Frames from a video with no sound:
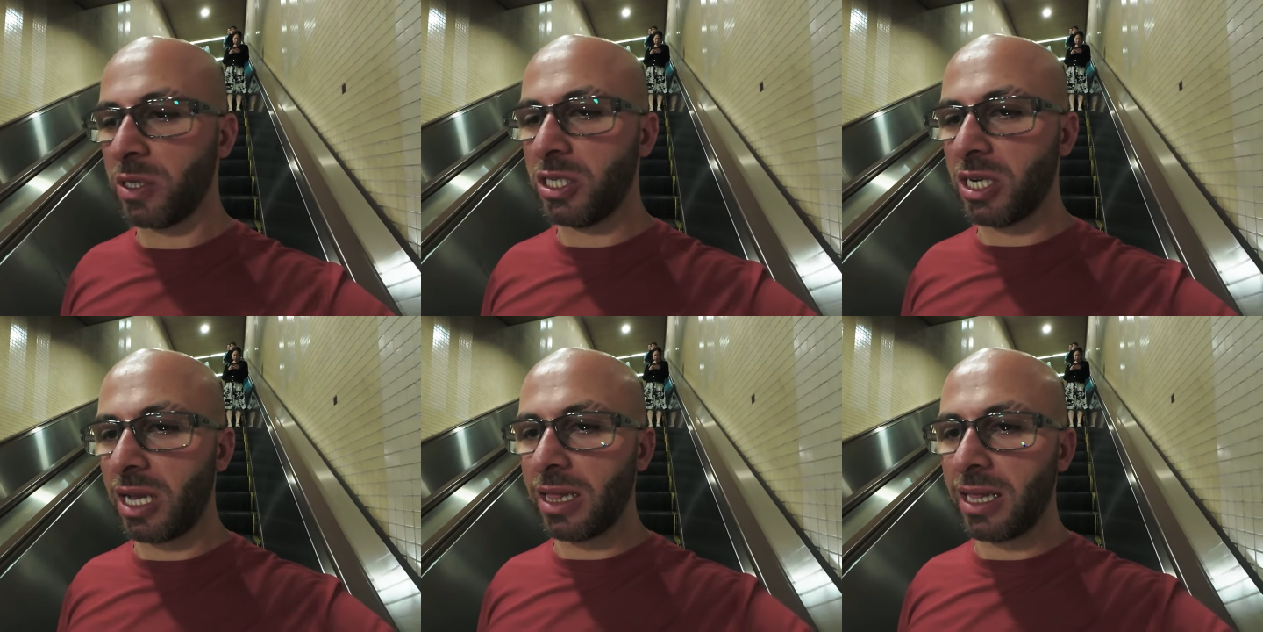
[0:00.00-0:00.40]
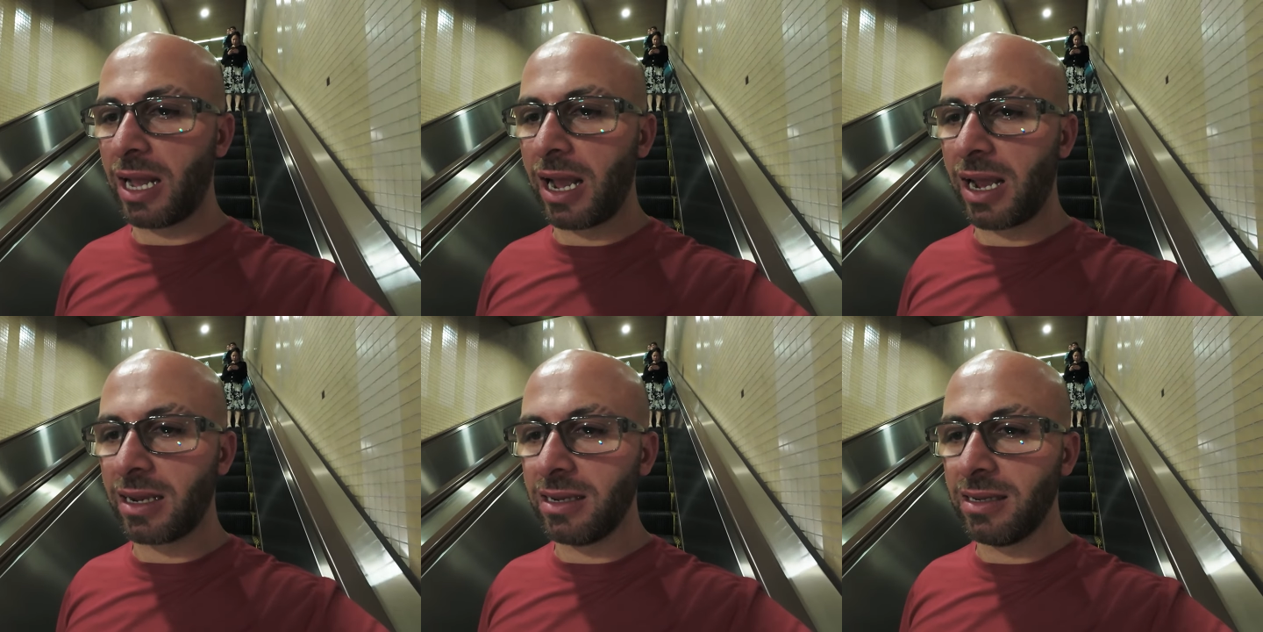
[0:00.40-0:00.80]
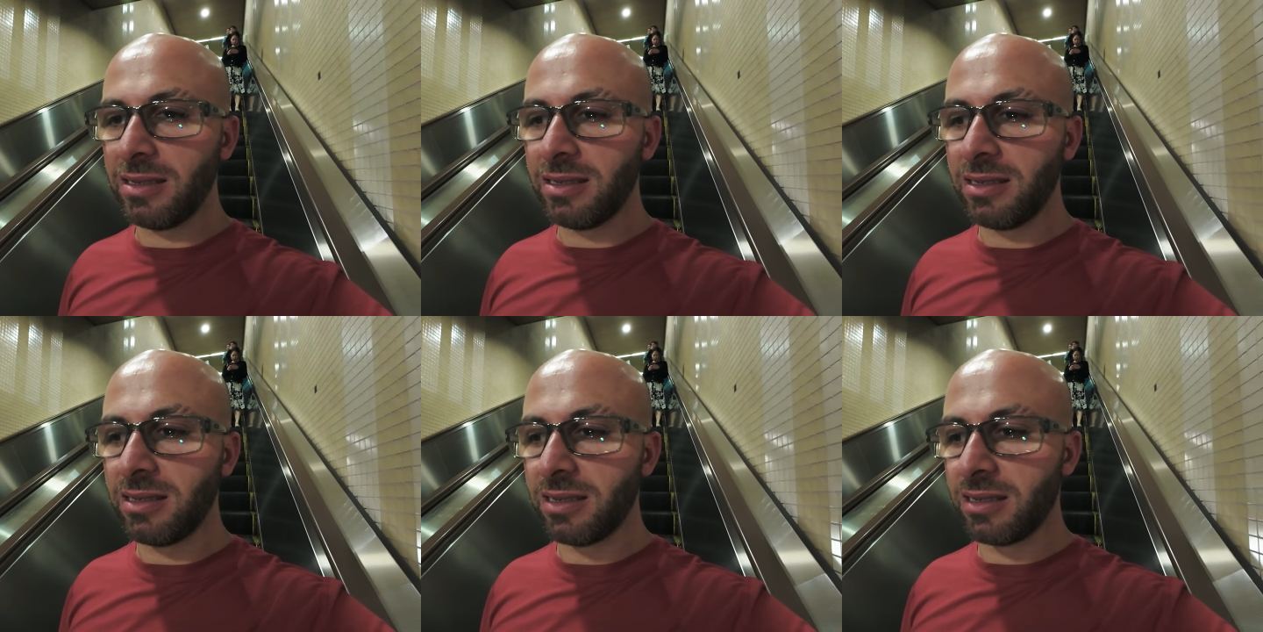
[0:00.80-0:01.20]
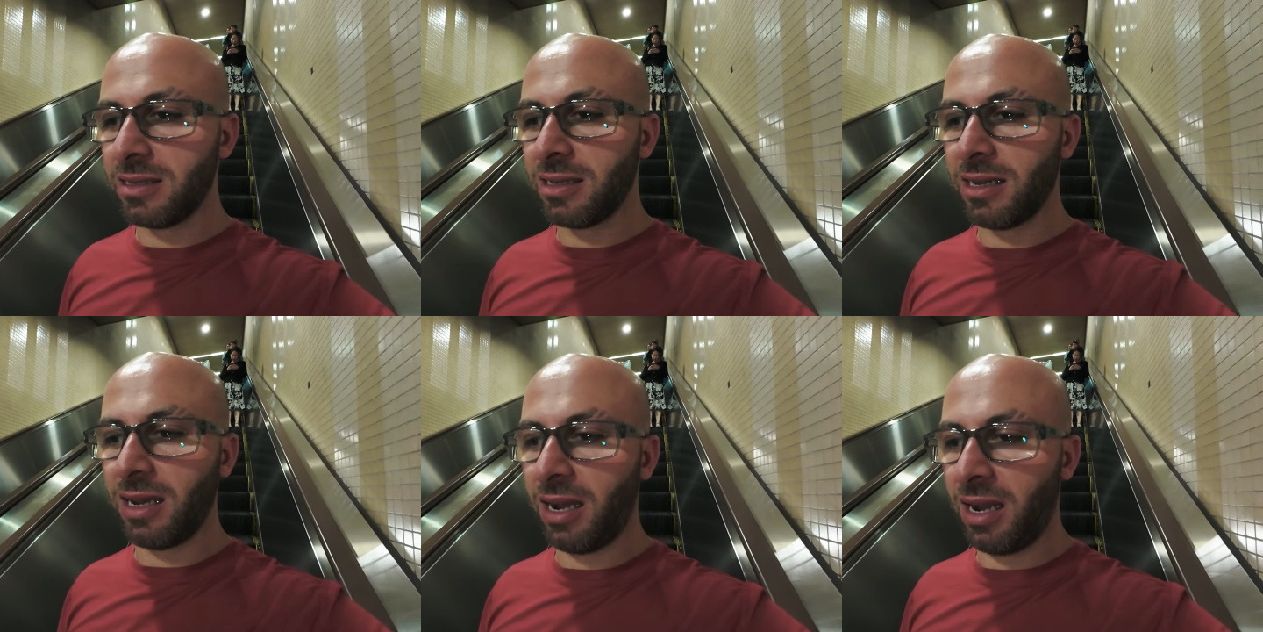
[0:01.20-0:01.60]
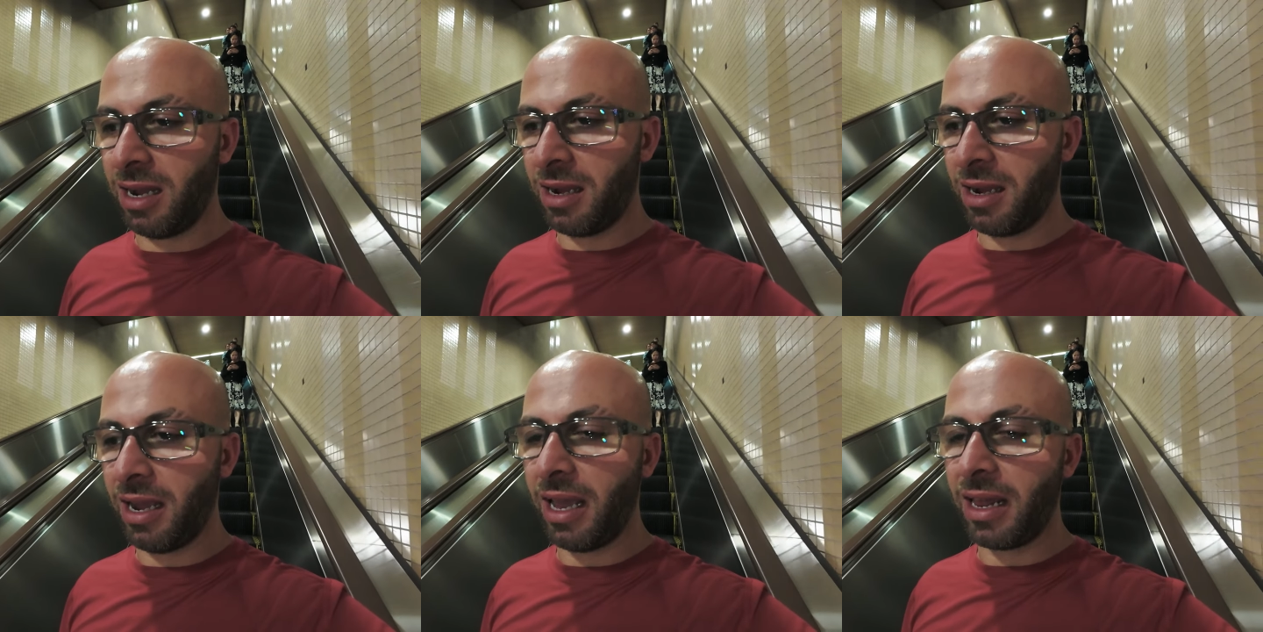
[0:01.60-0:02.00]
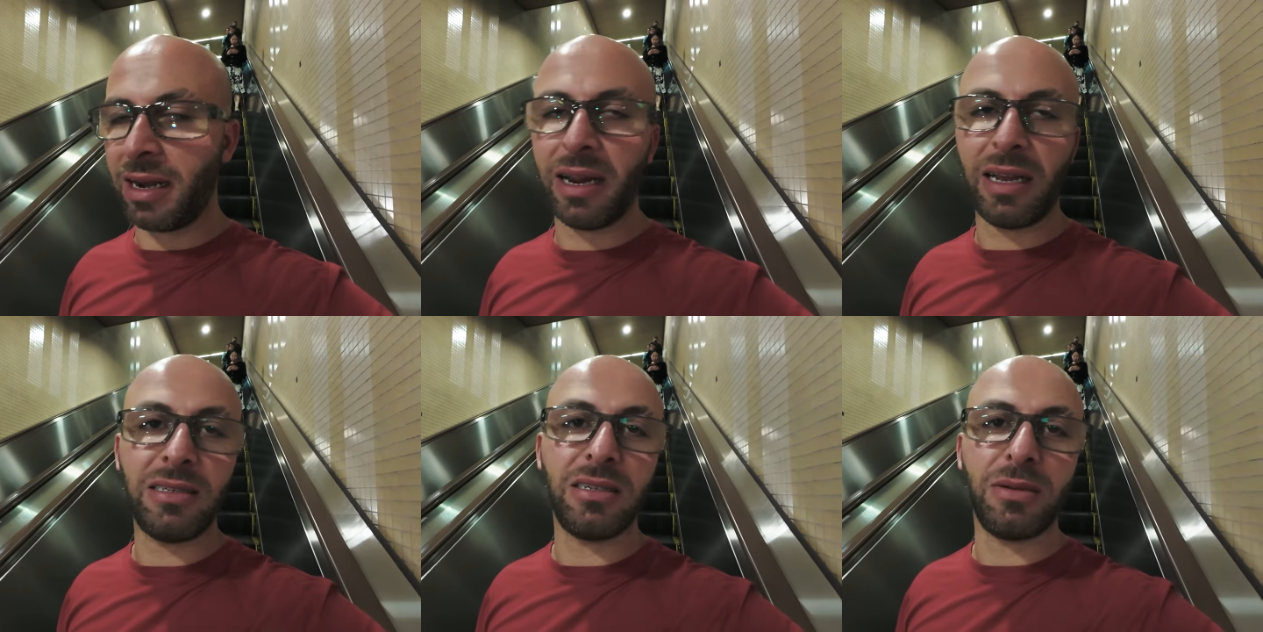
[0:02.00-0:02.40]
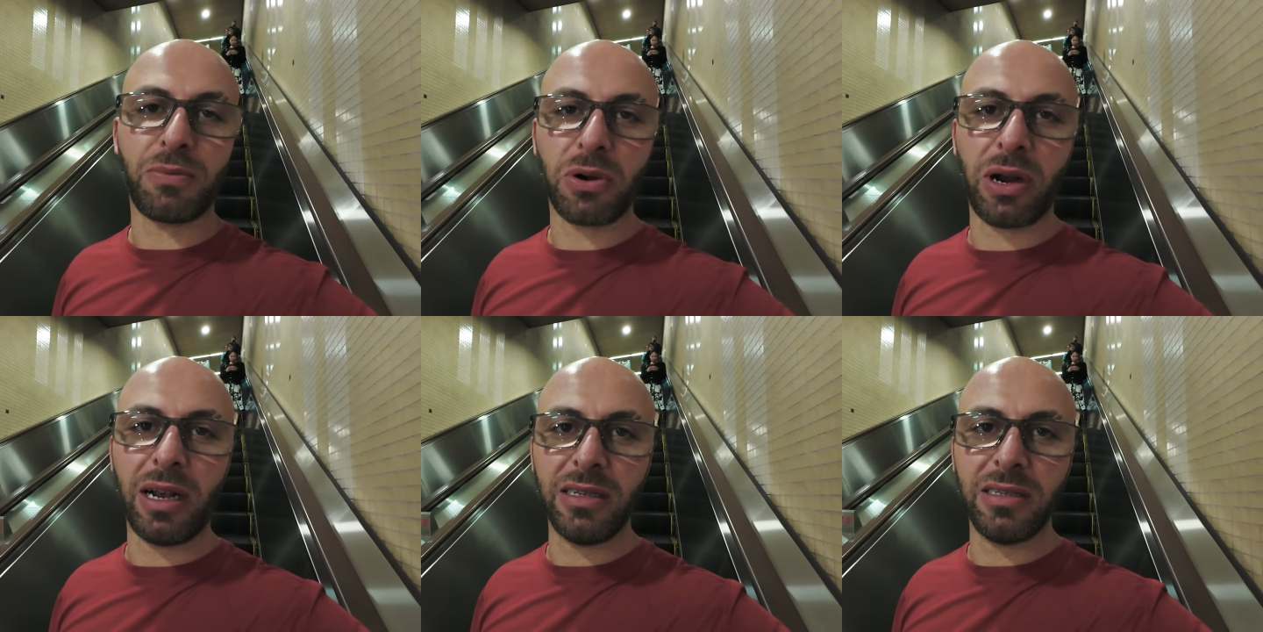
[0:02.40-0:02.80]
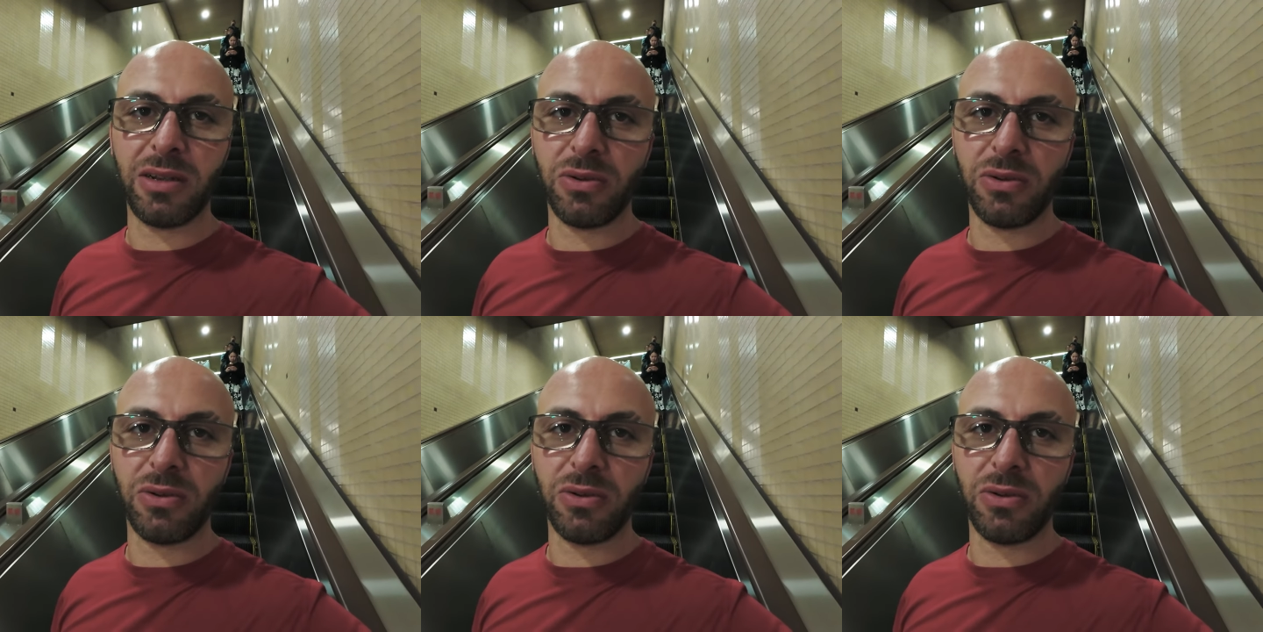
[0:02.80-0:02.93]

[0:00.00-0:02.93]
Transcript: with jet lag. I had a nice surprise.